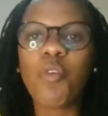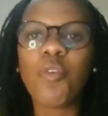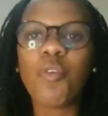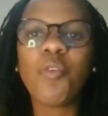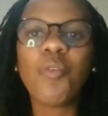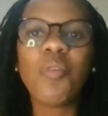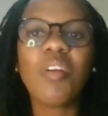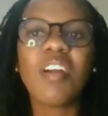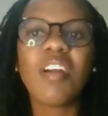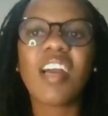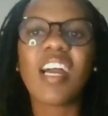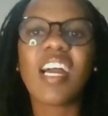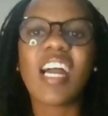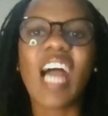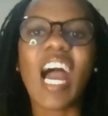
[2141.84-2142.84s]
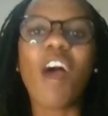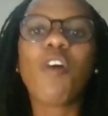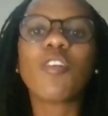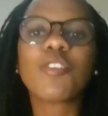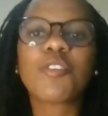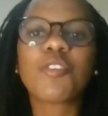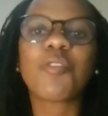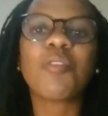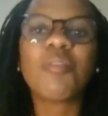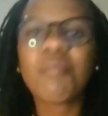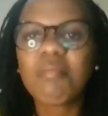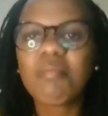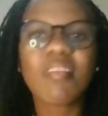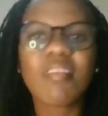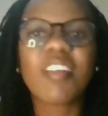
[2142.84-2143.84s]
who
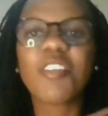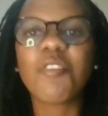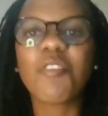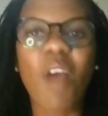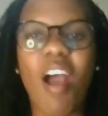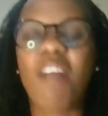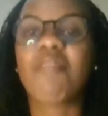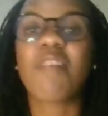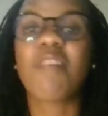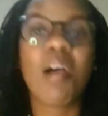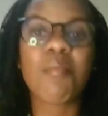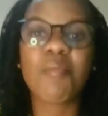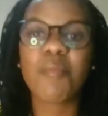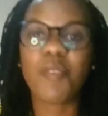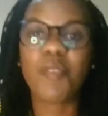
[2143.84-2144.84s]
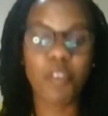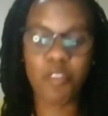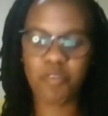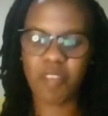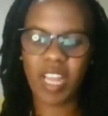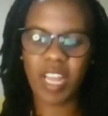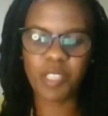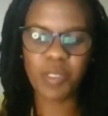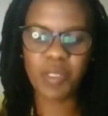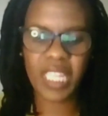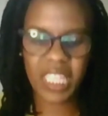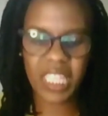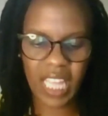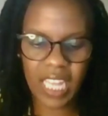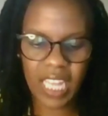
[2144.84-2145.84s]
also affirm your value
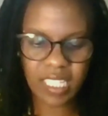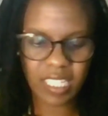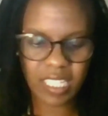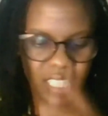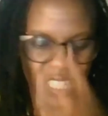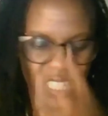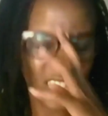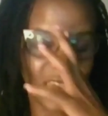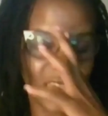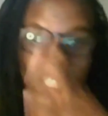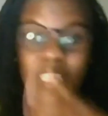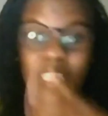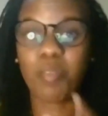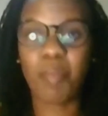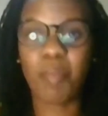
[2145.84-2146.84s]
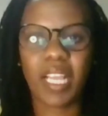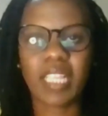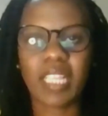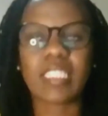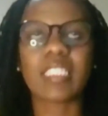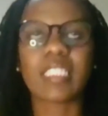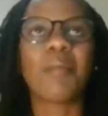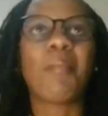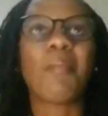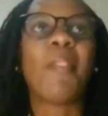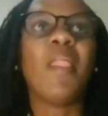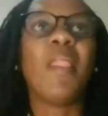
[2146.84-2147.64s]
in that respect.